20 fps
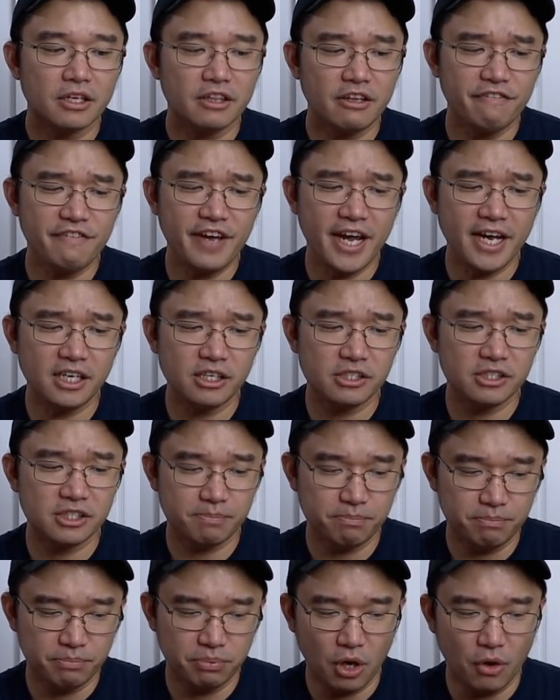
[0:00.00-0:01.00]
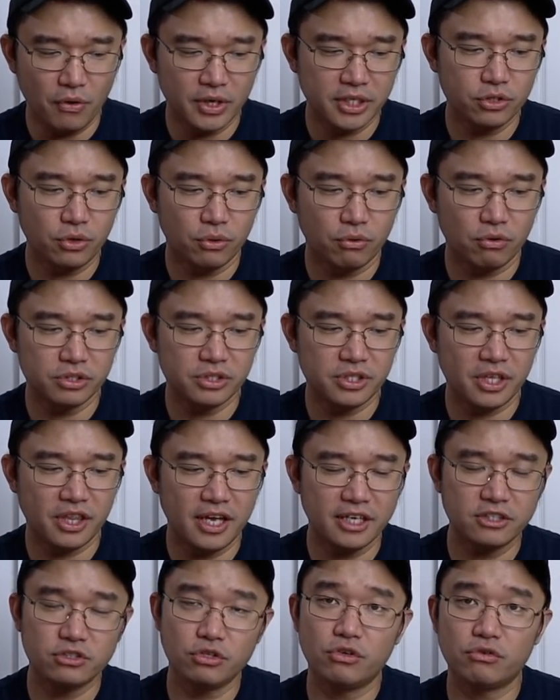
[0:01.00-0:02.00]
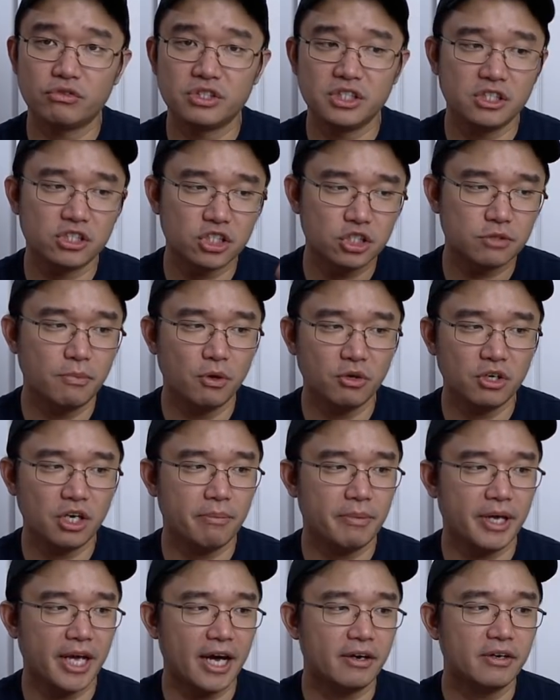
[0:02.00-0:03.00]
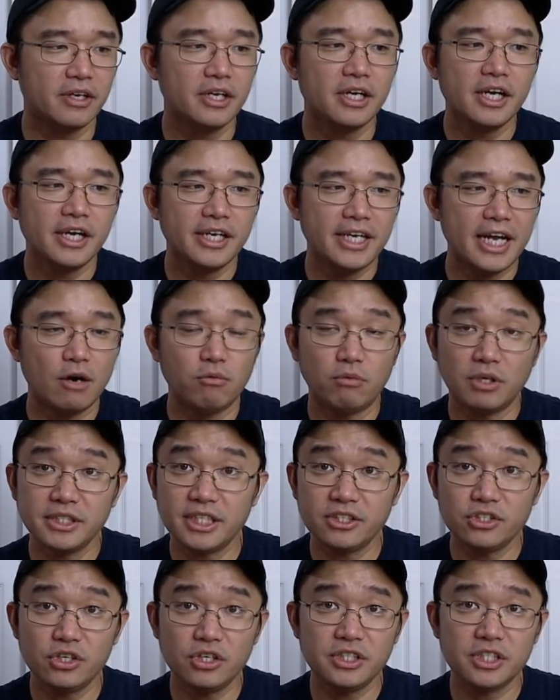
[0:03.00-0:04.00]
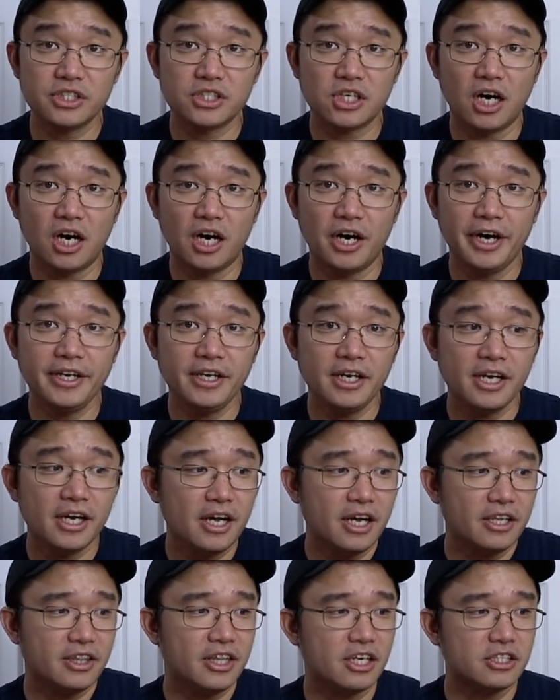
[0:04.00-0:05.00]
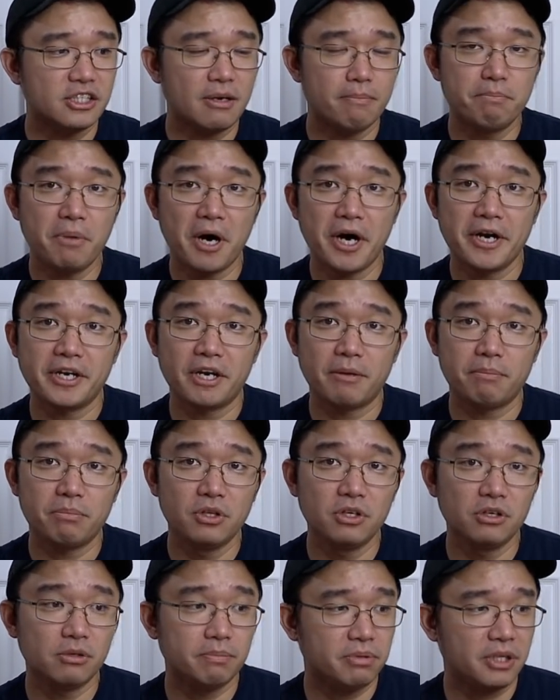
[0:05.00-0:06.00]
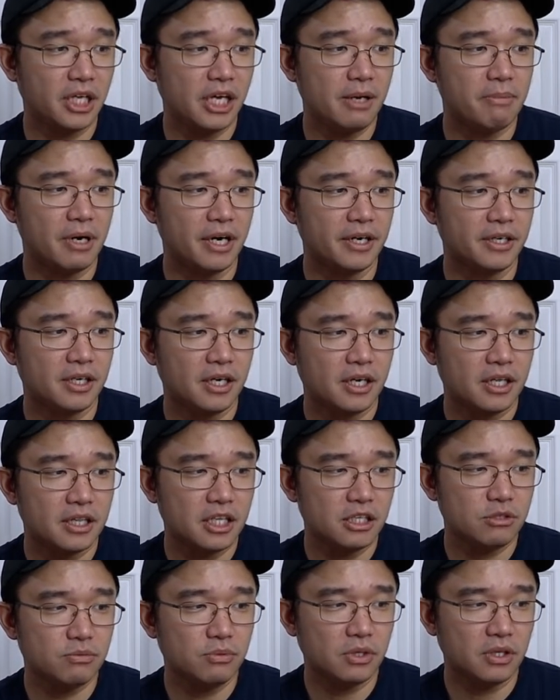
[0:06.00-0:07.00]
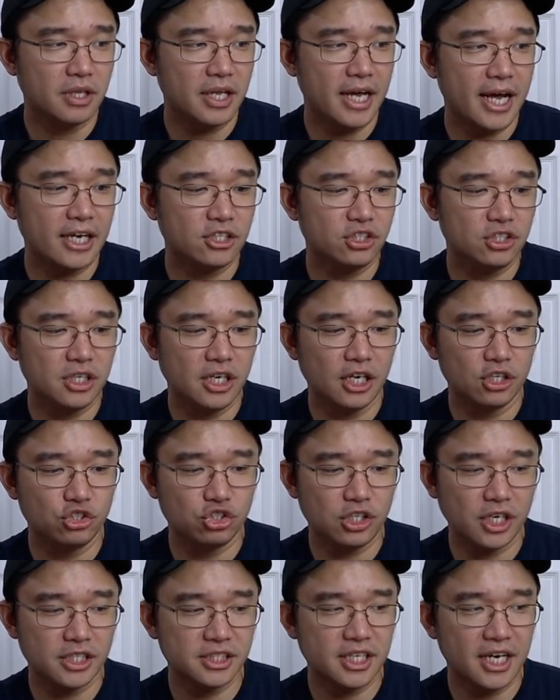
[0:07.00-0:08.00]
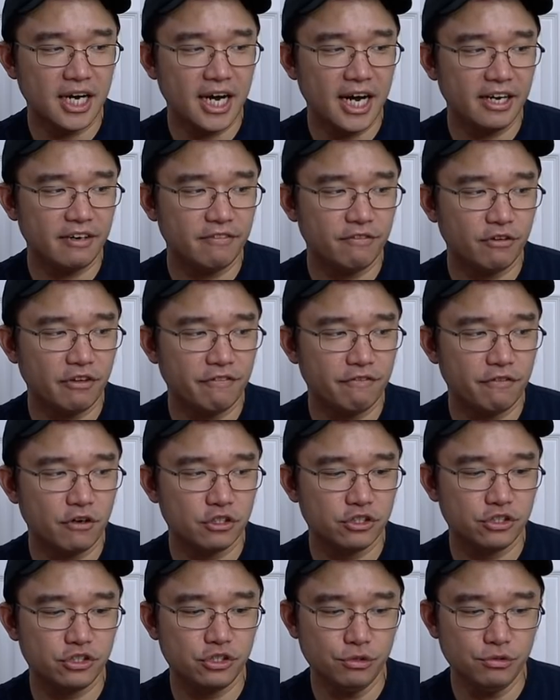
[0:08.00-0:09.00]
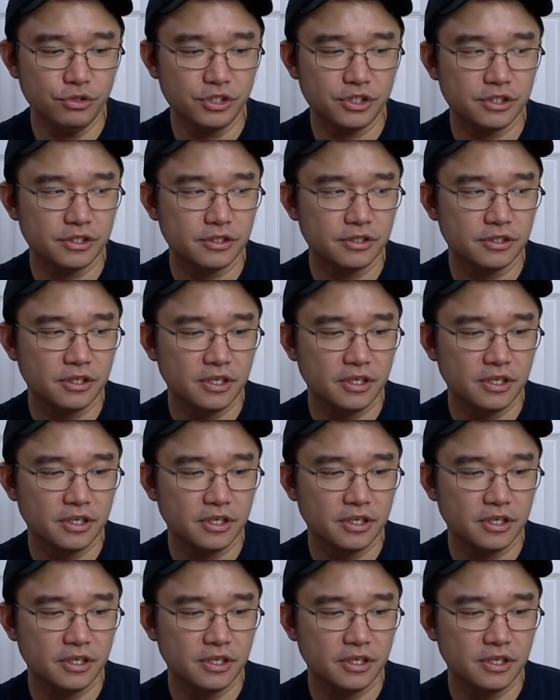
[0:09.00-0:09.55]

The fan is blowing towards the thing so you don't see the smoke coming out. Now, once I turn this on, there's a button, a little play button. This will actually adjust the height for the first use.